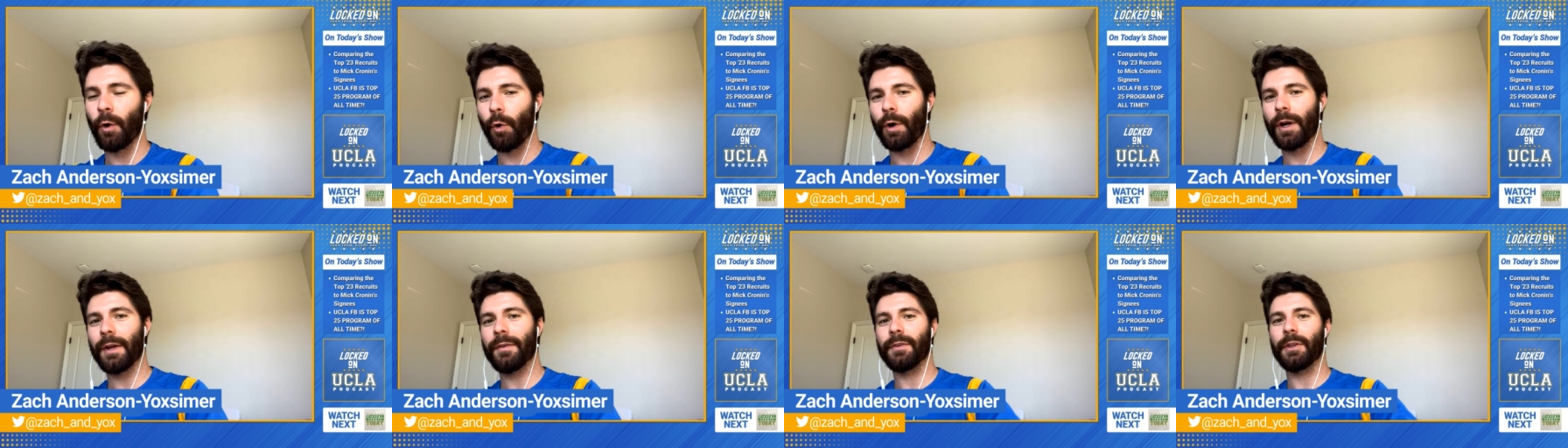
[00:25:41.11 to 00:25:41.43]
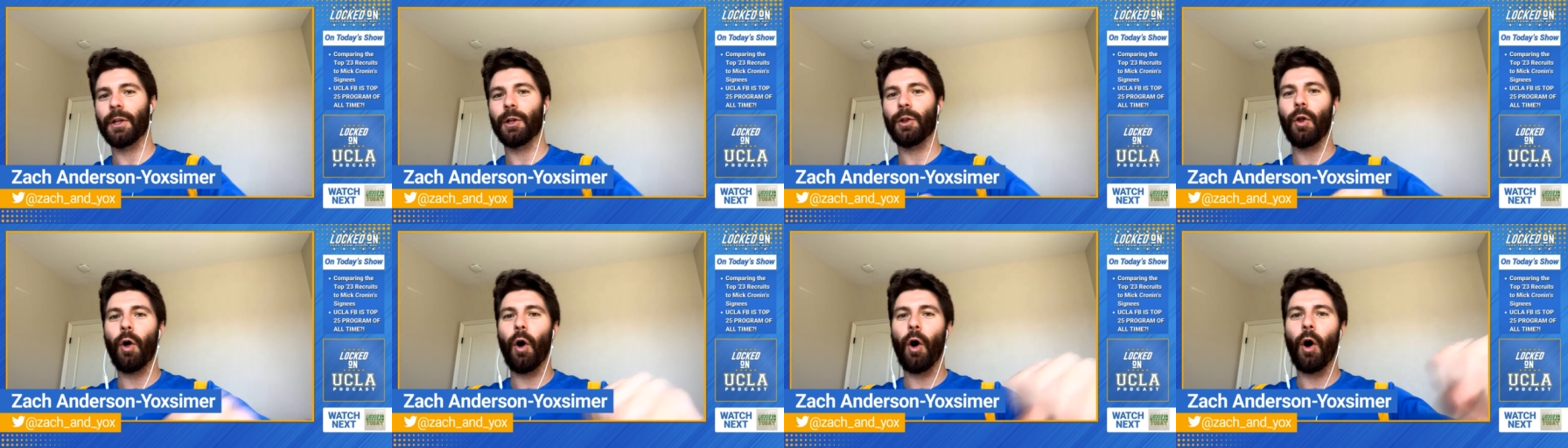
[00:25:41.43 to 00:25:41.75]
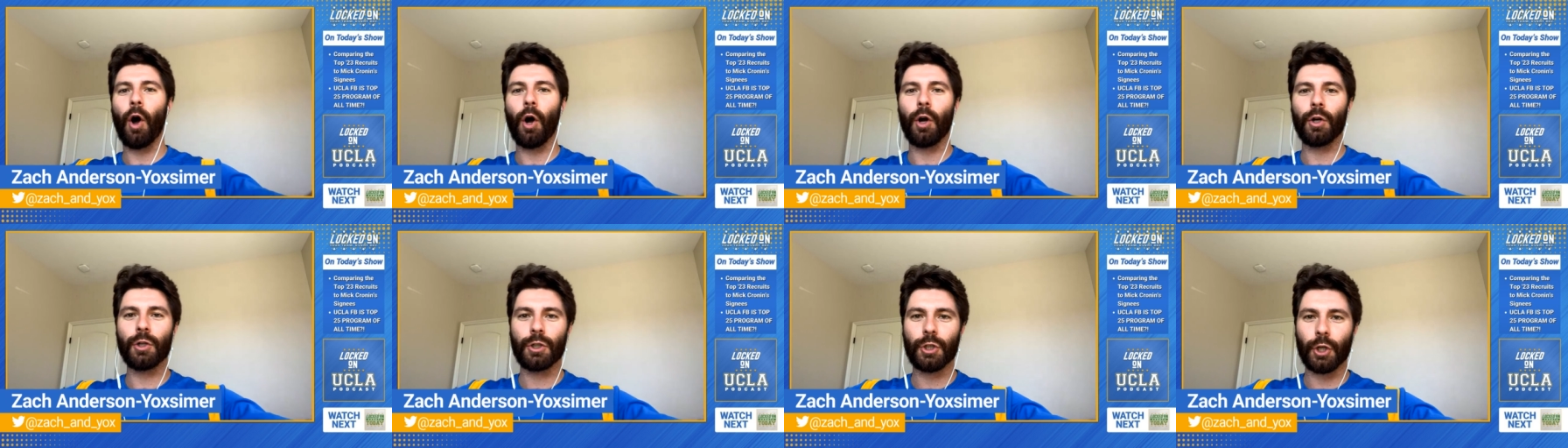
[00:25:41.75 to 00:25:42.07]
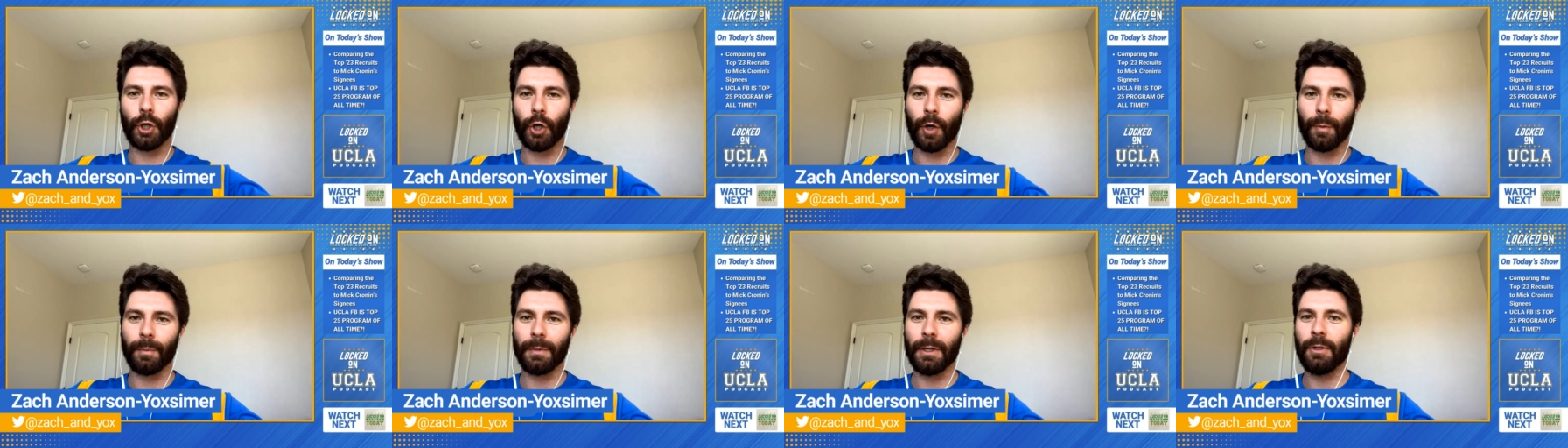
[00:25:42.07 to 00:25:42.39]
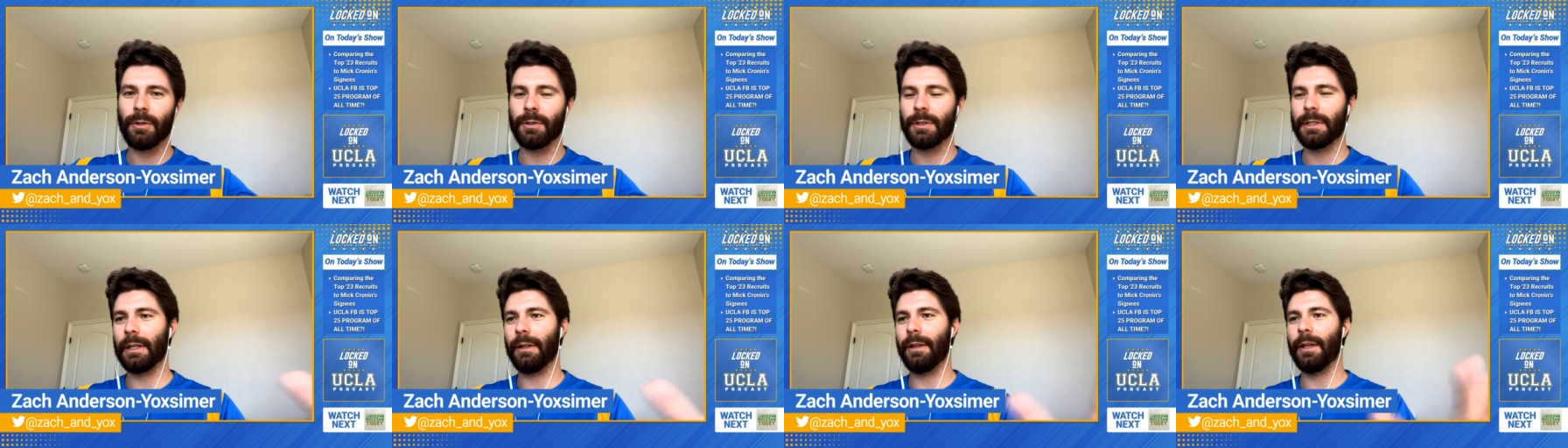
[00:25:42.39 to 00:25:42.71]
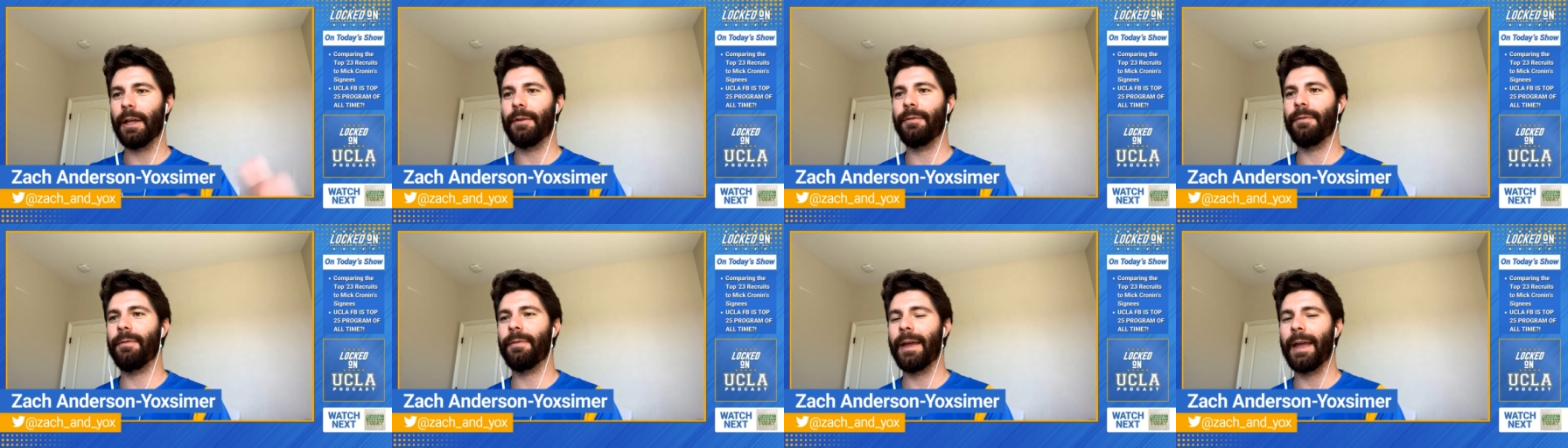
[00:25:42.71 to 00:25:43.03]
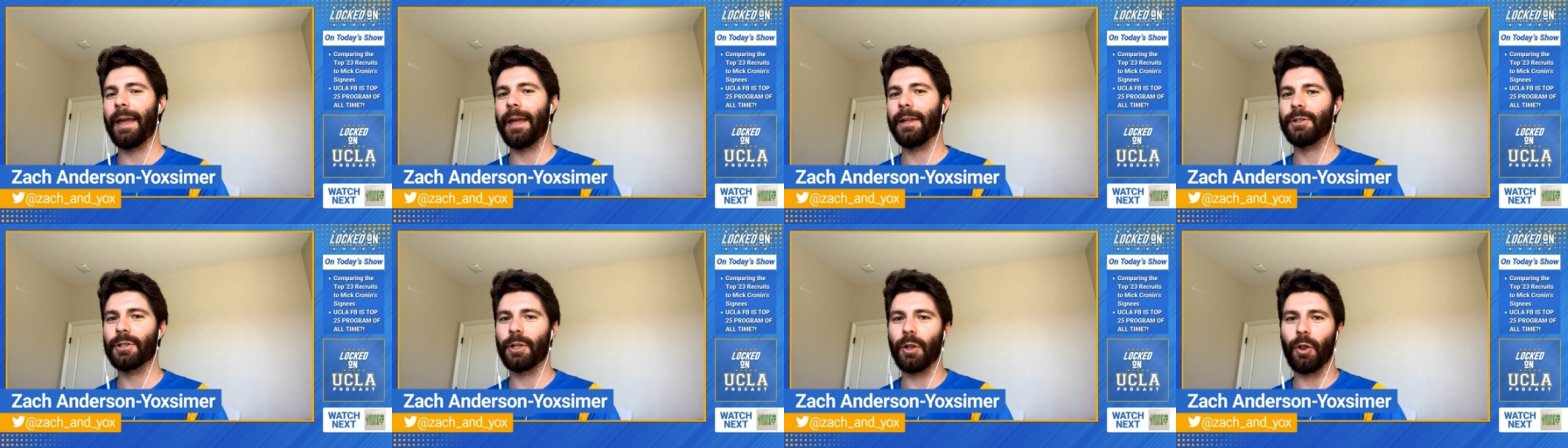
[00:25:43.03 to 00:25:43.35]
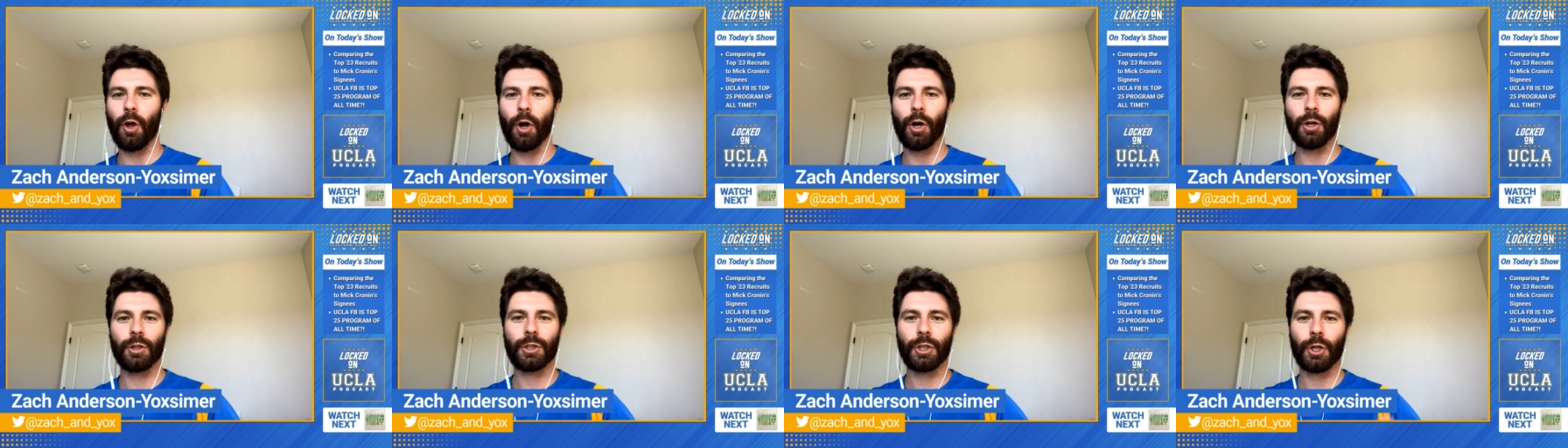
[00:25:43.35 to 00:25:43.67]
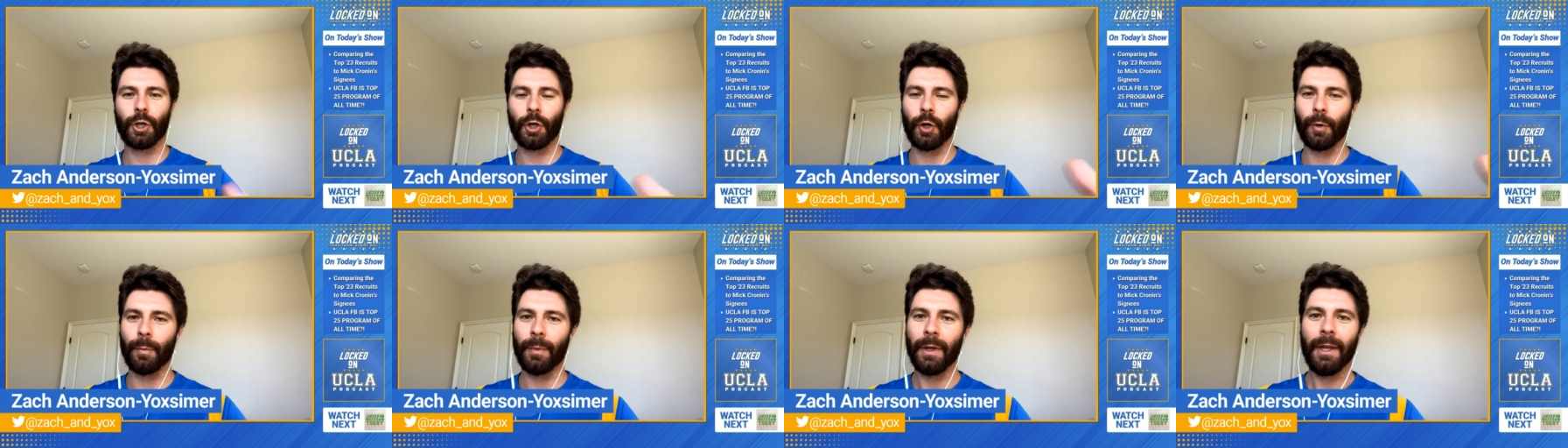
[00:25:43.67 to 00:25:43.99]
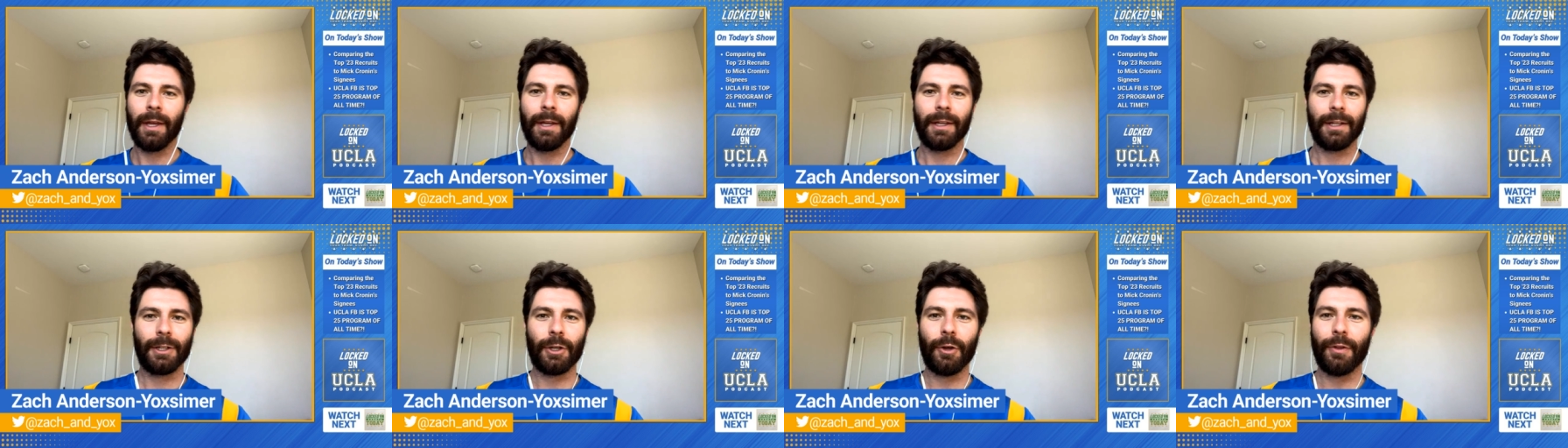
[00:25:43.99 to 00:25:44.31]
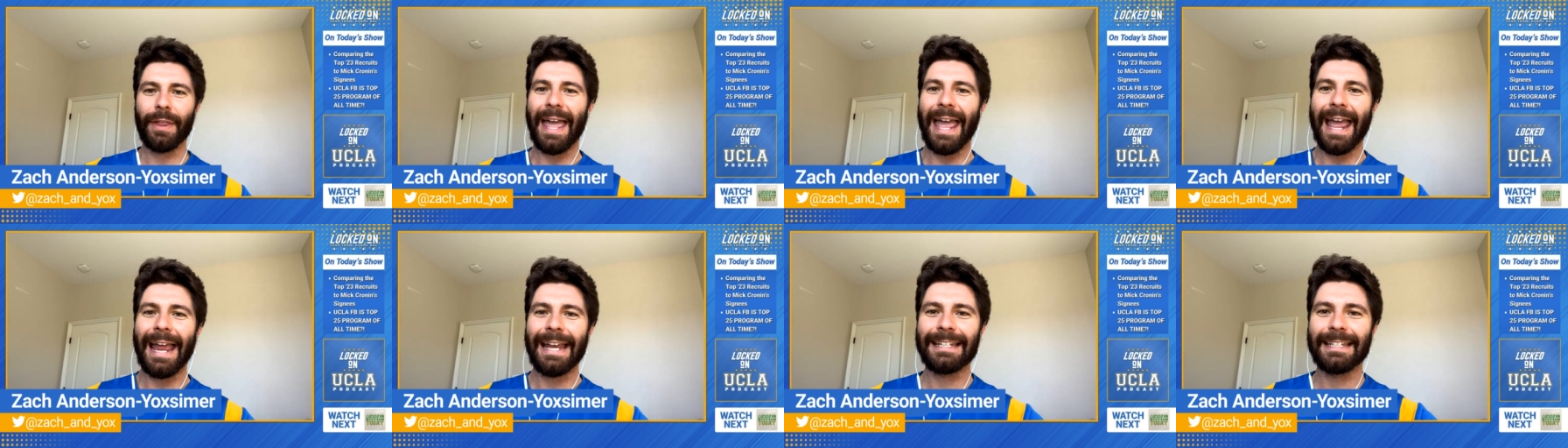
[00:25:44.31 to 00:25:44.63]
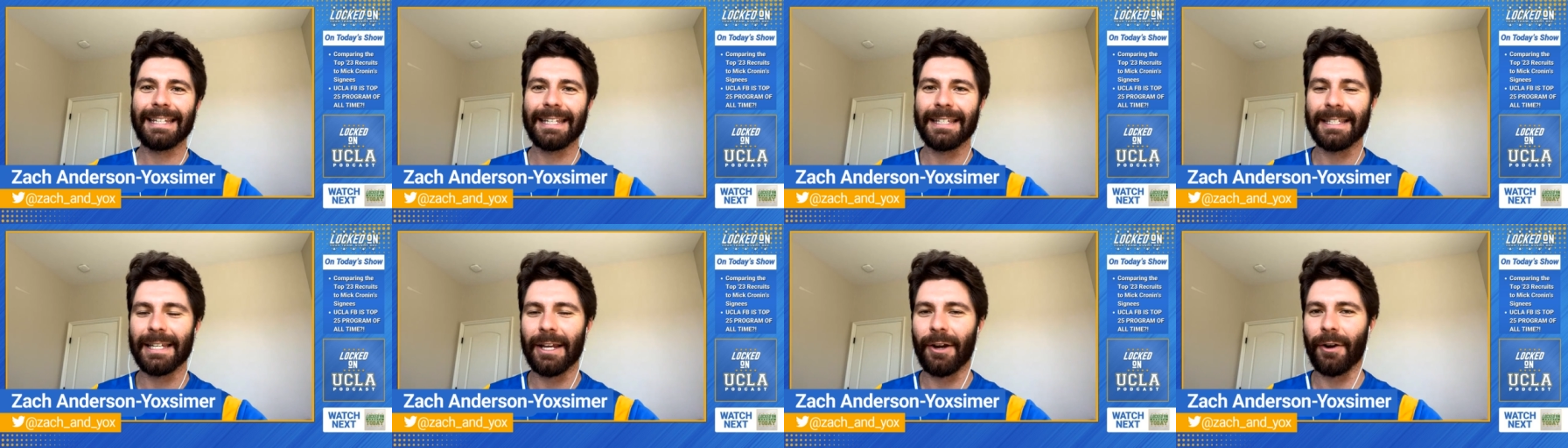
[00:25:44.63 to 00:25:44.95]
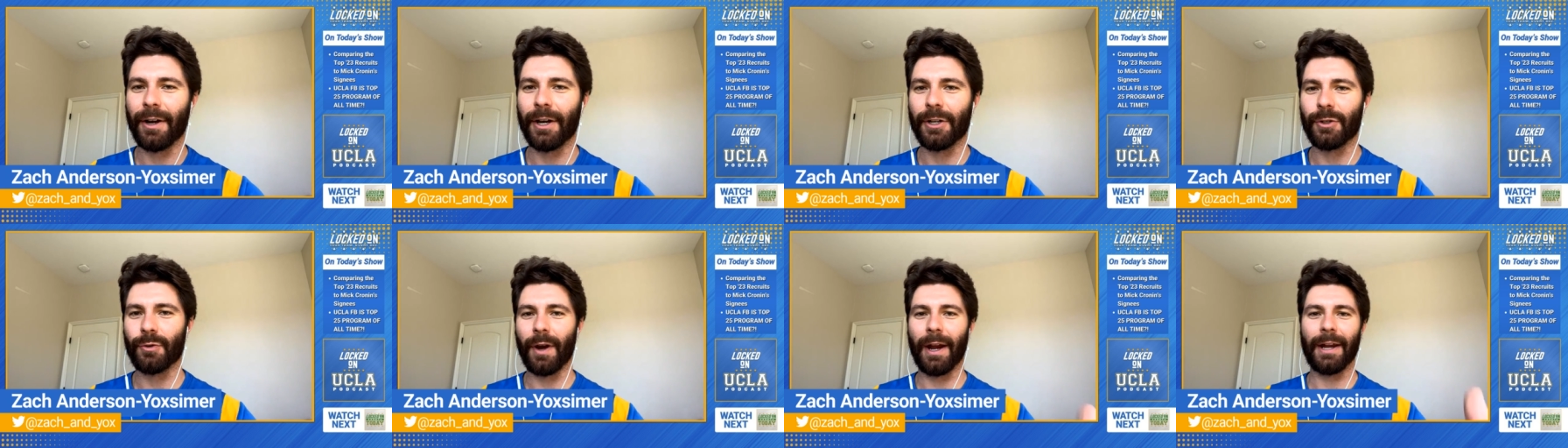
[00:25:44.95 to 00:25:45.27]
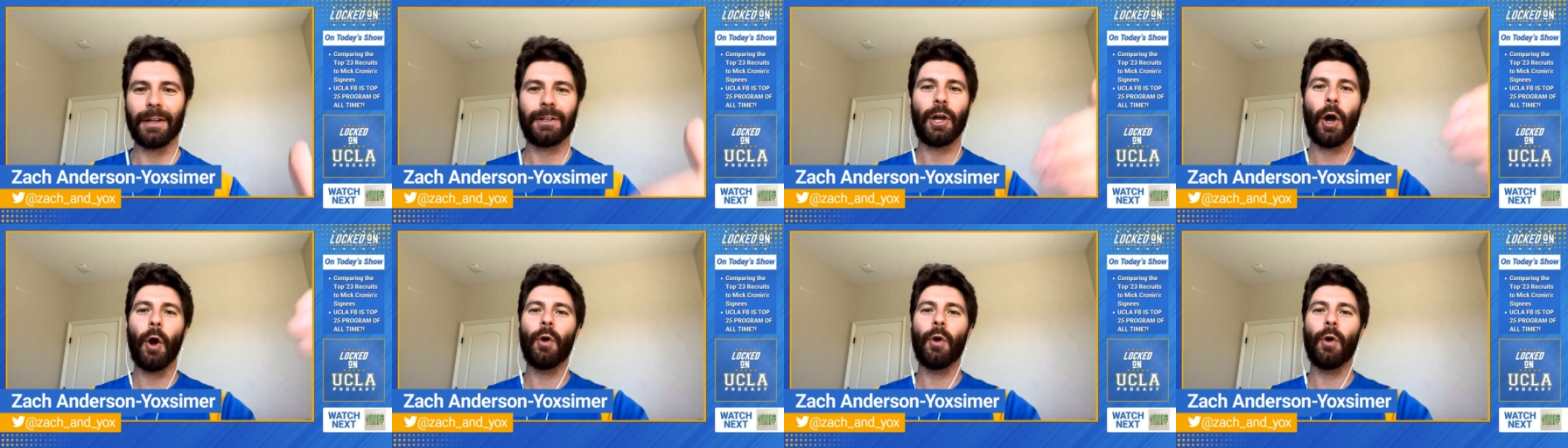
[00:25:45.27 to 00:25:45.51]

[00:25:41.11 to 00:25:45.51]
or even the long-term UCLA fans, the long-term, you know, the Ed Kezirians, right?